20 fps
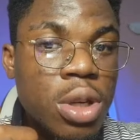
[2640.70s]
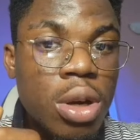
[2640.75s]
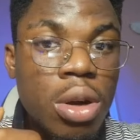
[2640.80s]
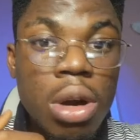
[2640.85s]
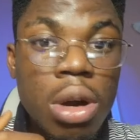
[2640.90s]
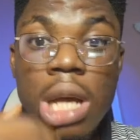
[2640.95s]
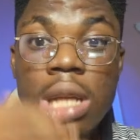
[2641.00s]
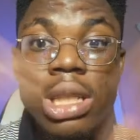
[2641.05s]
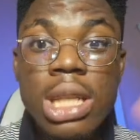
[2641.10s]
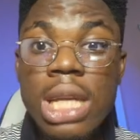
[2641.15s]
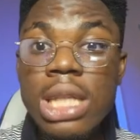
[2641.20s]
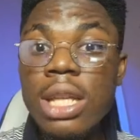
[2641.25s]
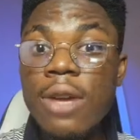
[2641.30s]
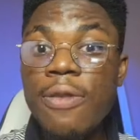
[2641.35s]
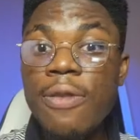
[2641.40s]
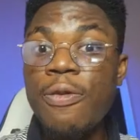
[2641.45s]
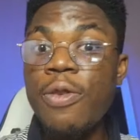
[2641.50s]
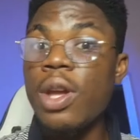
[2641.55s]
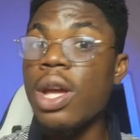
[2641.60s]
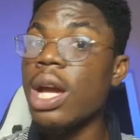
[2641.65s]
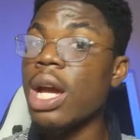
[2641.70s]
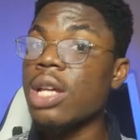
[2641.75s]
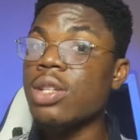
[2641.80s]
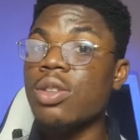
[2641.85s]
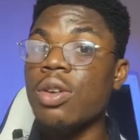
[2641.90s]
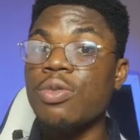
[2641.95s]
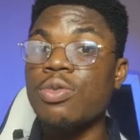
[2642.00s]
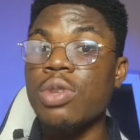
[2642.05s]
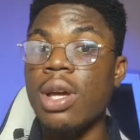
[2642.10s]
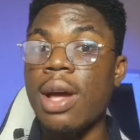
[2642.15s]
or else there's the free AI
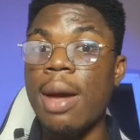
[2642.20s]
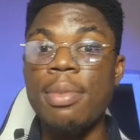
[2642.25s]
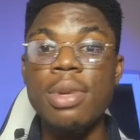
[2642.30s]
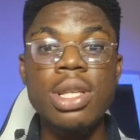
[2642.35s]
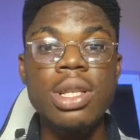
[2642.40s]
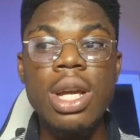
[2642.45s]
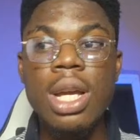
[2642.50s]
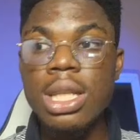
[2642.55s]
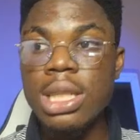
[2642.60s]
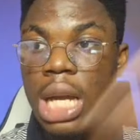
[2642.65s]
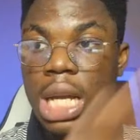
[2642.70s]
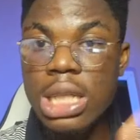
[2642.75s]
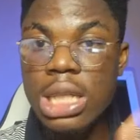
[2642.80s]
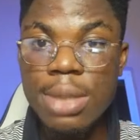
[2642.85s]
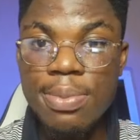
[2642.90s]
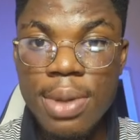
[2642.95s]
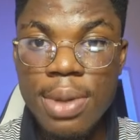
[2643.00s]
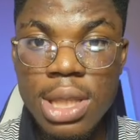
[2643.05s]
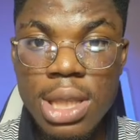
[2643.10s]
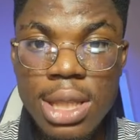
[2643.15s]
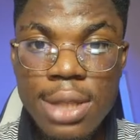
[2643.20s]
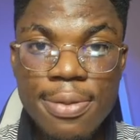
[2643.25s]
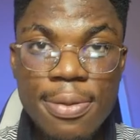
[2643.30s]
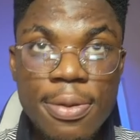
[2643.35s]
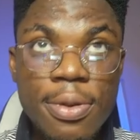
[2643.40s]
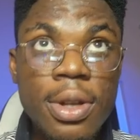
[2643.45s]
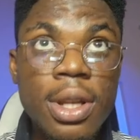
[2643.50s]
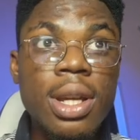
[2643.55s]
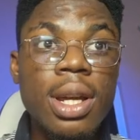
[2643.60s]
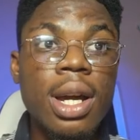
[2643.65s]
software. I mean, ChatGPT is
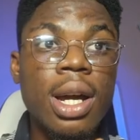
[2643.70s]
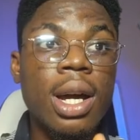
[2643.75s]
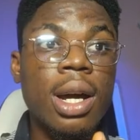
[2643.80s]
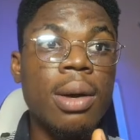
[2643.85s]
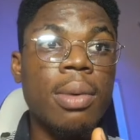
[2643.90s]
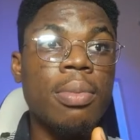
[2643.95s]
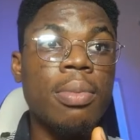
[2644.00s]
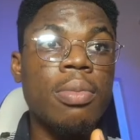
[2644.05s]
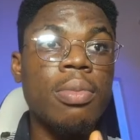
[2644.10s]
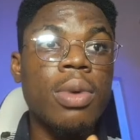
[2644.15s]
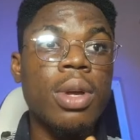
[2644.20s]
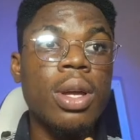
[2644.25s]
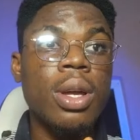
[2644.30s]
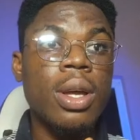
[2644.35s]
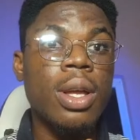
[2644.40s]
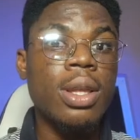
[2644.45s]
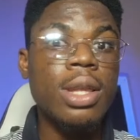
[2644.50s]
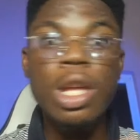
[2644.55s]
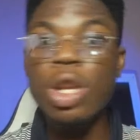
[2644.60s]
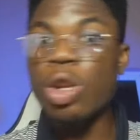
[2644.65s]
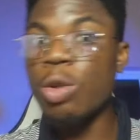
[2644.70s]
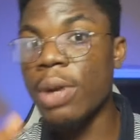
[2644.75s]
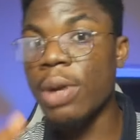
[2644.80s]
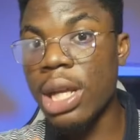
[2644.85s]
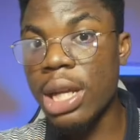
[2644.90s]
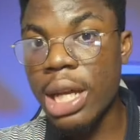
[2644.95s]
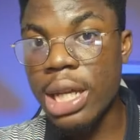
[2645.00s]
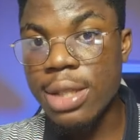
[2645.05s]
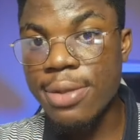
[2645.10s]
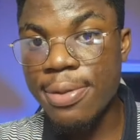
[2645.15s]
free, Nano
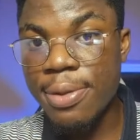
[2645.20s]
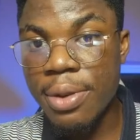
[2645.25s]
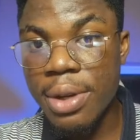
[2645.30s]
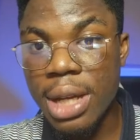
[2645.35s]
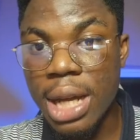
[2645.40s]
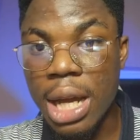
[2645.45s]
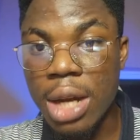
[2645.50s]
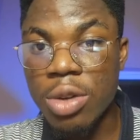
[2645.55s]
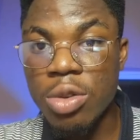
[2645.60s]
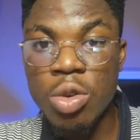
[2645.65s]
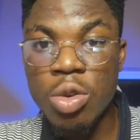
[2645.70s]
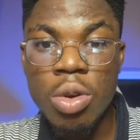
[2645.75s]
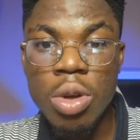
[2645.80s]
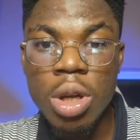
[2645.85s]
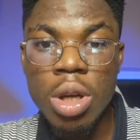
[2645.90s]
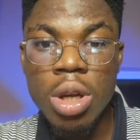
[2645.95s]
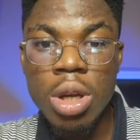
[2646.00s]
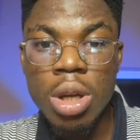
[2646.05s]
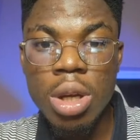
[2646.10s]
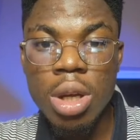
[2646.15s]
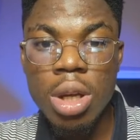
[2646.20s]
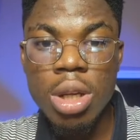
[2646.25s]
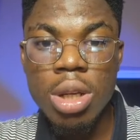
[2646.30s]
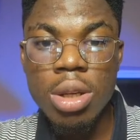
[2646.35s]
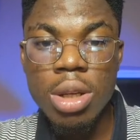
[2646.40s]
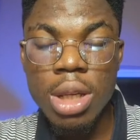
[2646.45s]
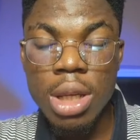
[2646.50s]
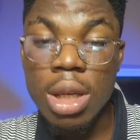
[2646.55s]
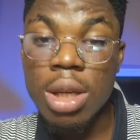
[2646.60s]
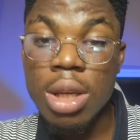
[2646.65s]
Banana is free. I don't know.
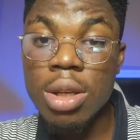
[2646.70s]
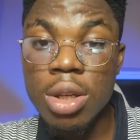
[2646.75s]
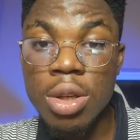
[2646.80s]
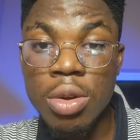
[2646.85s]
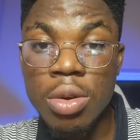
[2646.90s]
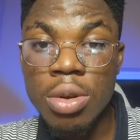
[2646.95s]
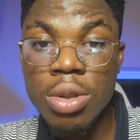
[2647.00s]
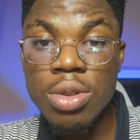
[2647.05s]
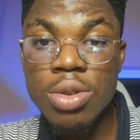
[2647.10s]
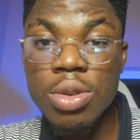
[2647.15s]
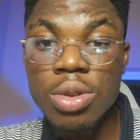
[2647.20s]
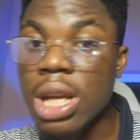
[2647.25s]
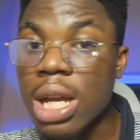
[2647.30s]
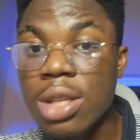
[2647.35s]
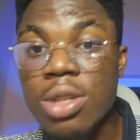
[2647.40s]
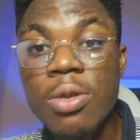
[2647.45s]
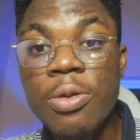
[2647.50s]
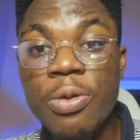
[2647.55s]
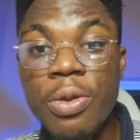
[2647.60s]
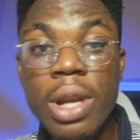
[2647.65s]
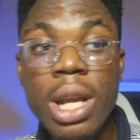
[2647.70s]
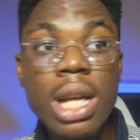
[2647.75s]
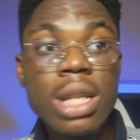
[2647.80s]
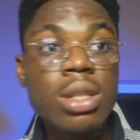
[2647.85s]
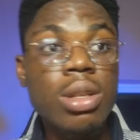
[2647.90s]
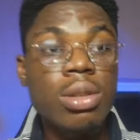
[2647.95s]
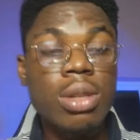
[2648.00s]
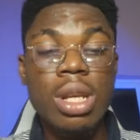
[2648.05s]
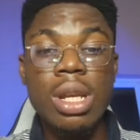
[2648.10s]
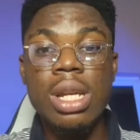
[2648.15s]
So there are some free AI
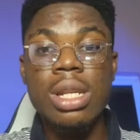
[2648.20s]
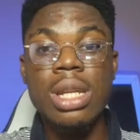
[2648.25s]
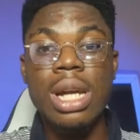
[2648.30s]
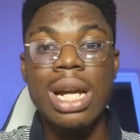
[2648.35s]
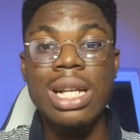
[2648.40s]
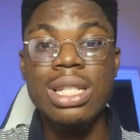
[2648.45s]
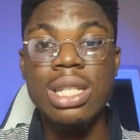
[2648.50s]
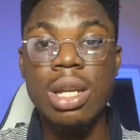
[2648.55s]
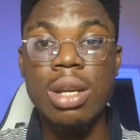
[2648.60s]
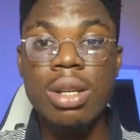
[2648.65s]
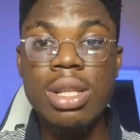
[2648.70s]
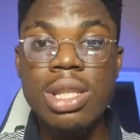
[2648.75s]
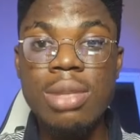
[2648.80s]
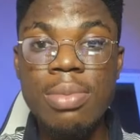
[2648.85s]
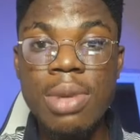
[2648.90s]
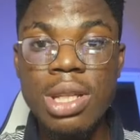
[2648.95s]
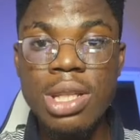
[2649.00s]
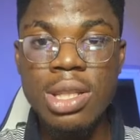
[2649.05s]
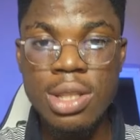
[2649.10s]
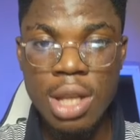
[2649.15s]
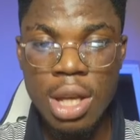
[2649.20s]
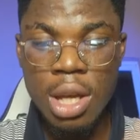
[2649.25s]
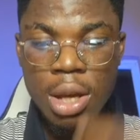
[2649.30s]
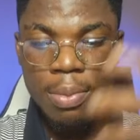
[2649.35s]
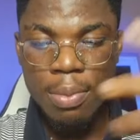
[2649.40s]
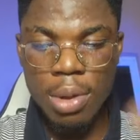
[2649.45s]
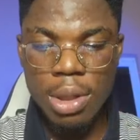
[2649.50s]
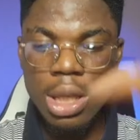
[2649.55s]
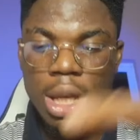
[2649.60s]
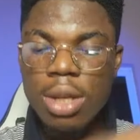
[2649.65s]
software that can generate images,
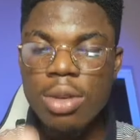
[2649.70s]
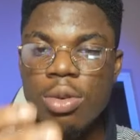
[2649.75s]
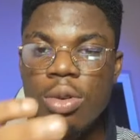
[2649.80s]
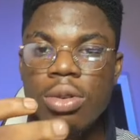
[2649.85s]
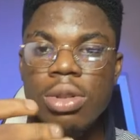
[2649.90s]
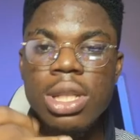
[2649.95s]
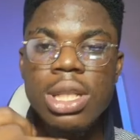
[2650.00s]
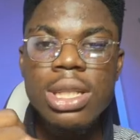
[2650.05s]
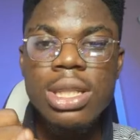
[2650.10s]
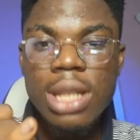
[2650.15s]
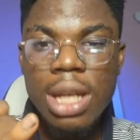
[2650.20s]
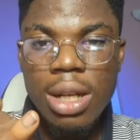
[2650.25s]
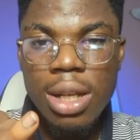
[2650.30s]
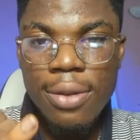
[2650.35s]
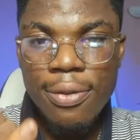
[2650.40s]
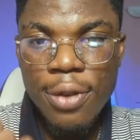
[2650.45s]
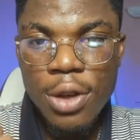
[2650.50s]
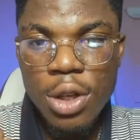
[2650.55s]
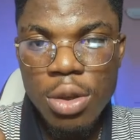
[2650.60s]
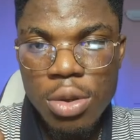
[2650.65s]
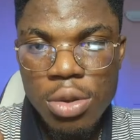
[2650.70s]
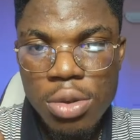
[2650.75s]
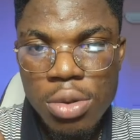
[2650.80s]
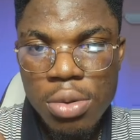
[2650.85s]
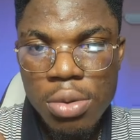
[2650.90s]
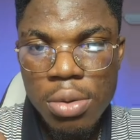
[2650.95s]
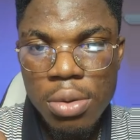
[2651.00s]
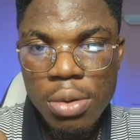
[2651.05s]
but then you will need to generate video too,